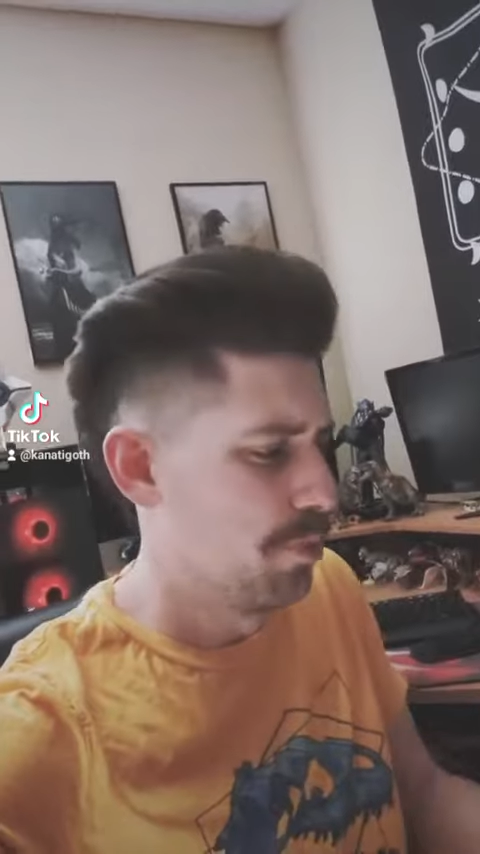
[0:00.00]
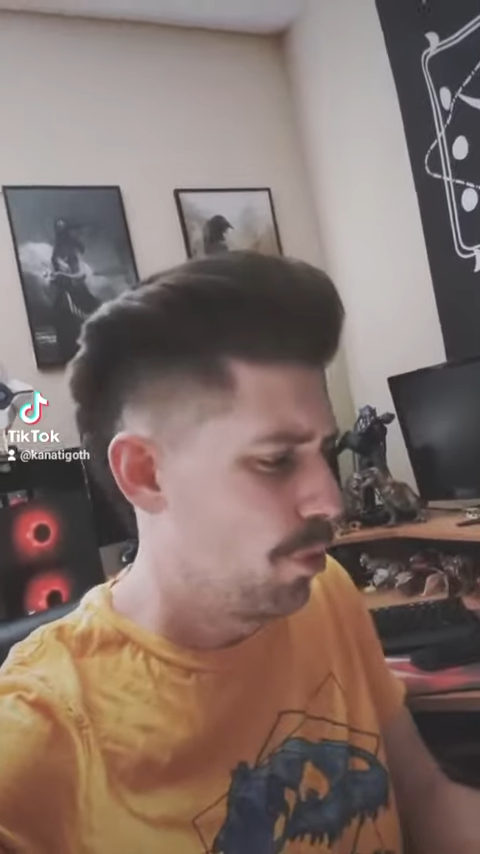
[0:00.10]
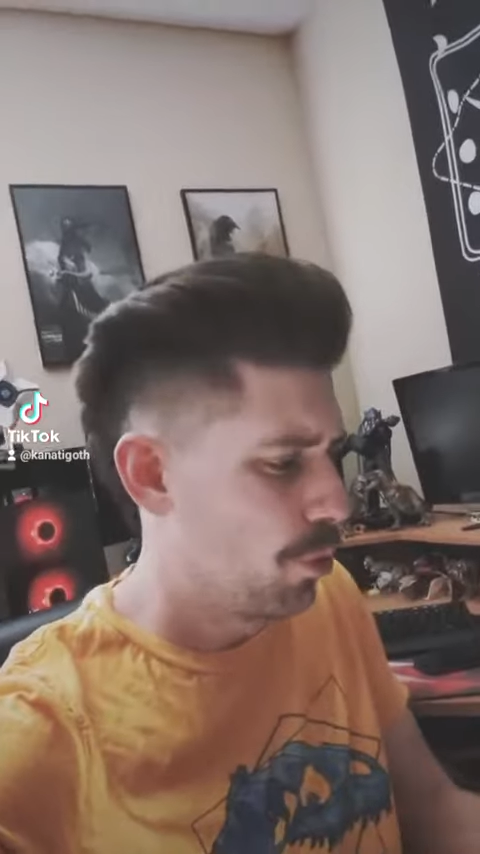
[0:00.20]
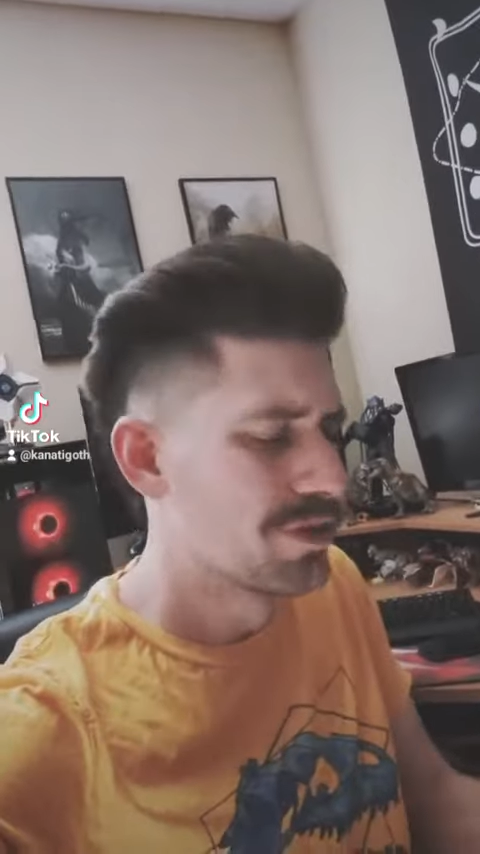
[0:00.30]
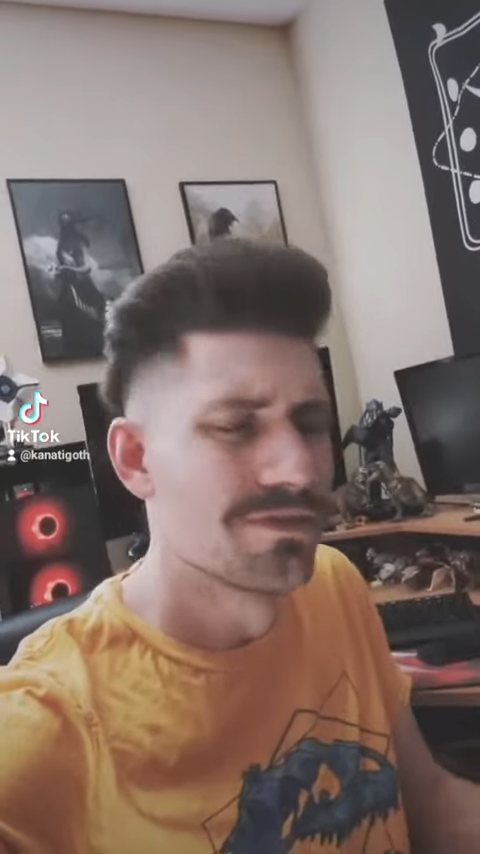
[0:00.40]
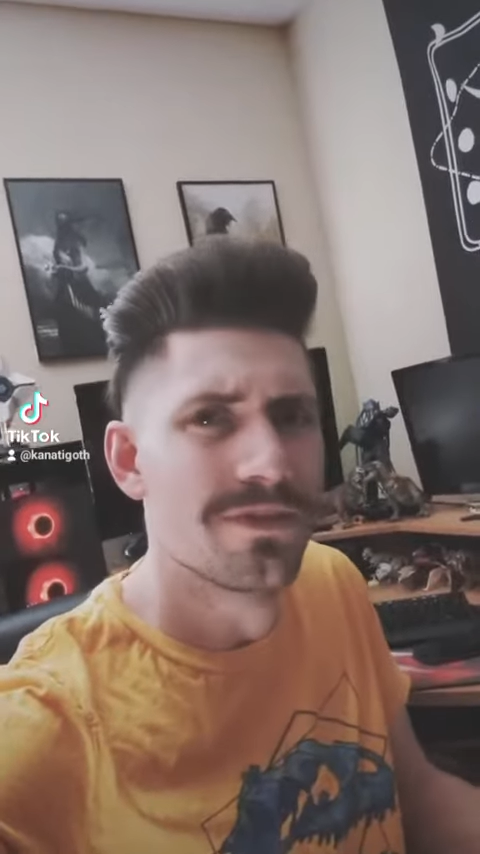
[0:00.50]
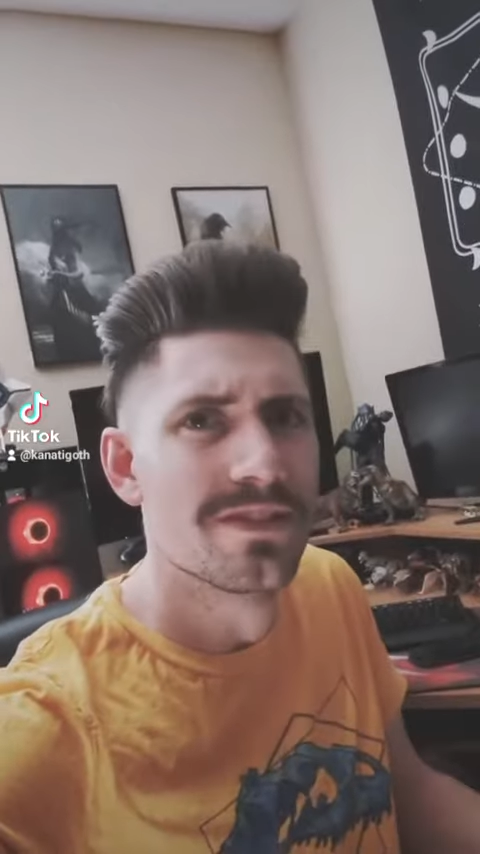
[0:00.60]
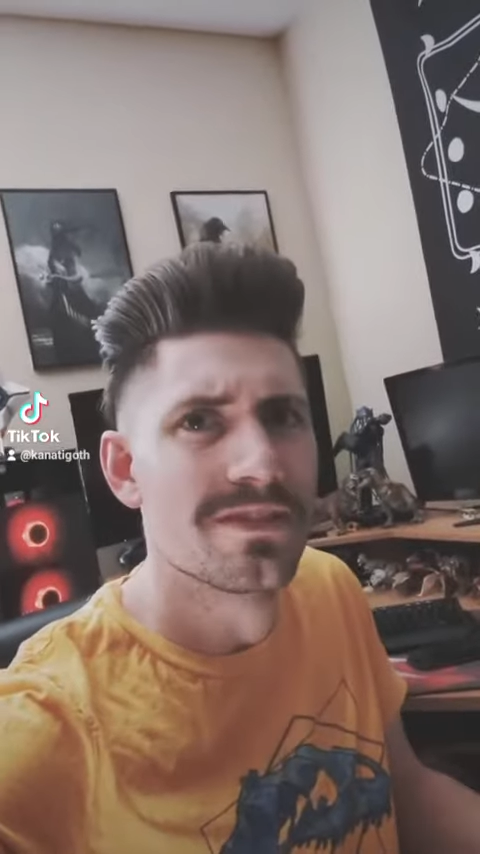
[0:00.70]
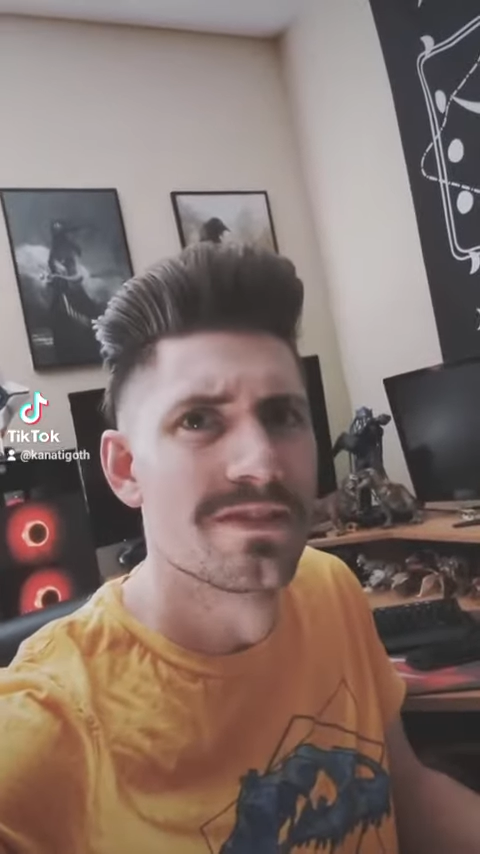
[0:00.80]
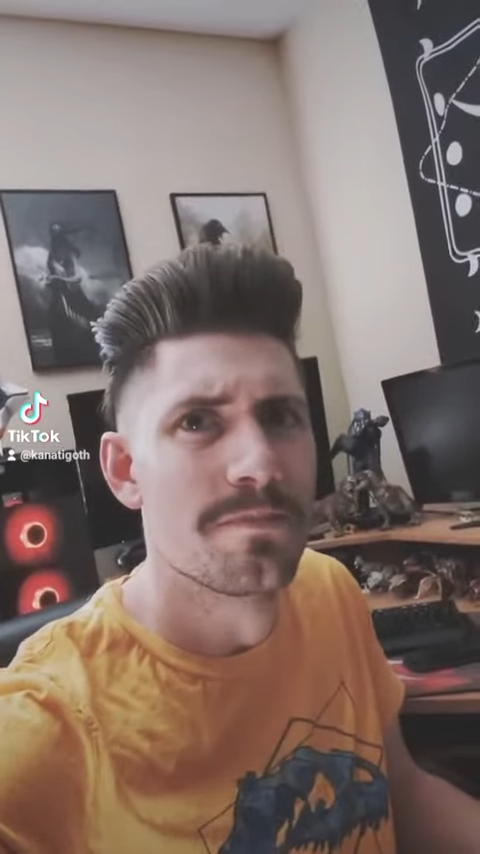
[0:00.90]
poor
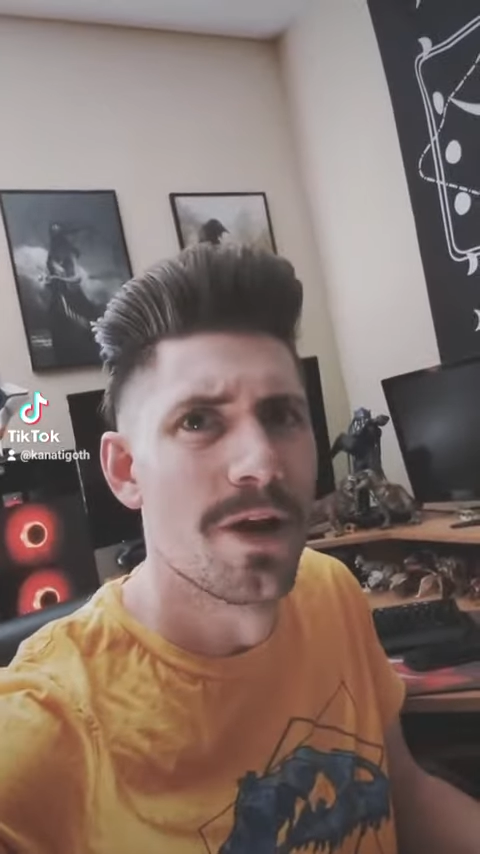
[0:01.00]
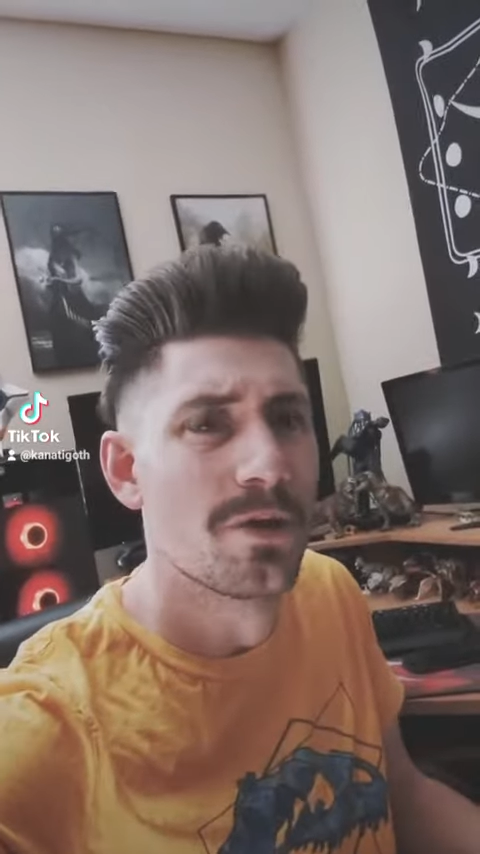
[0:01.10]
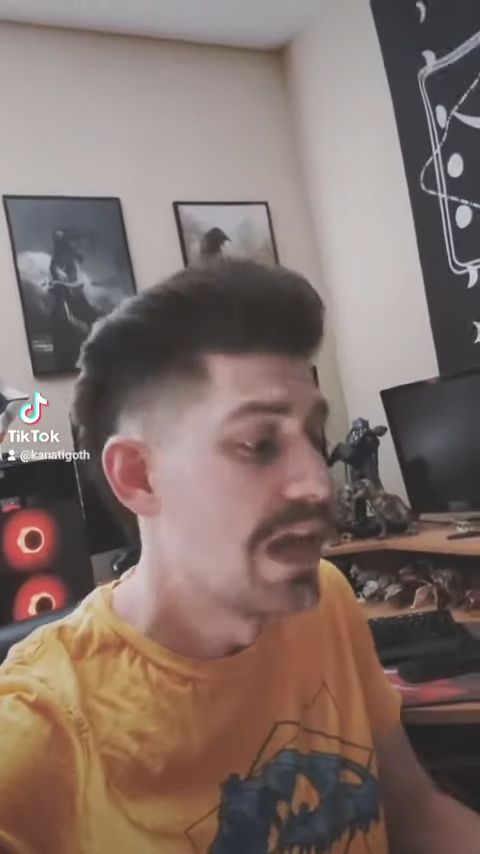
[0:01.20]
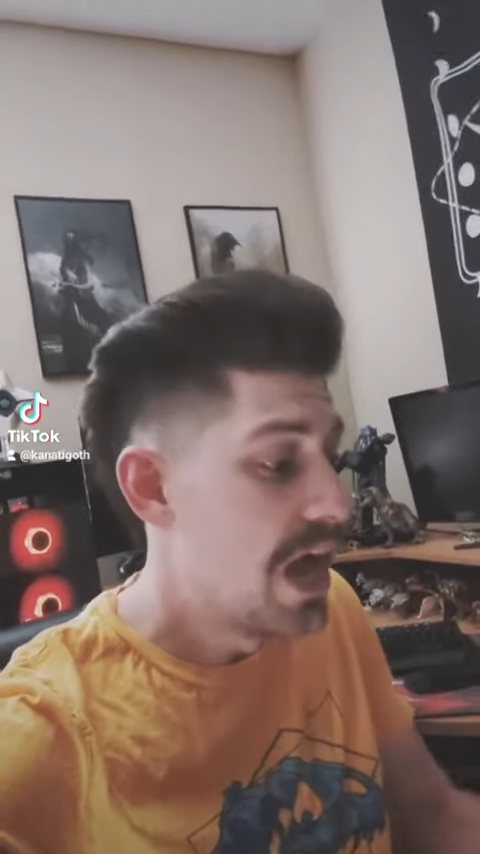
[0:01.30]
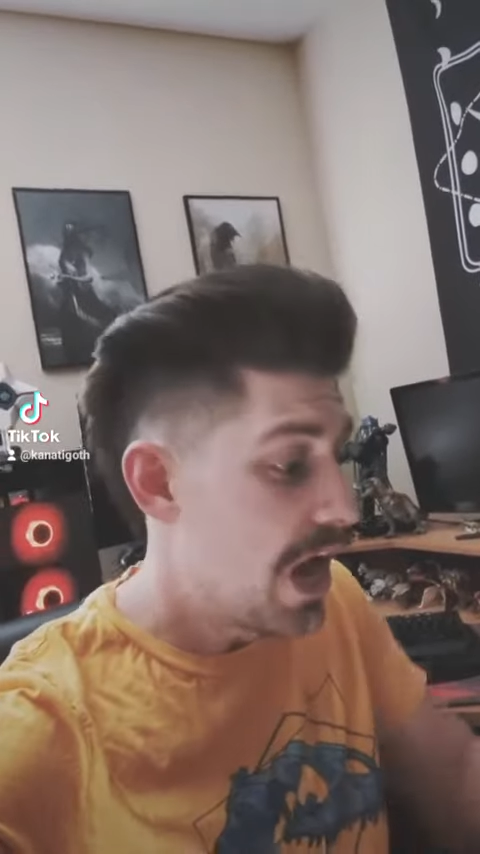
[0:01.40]
defenseless mouse.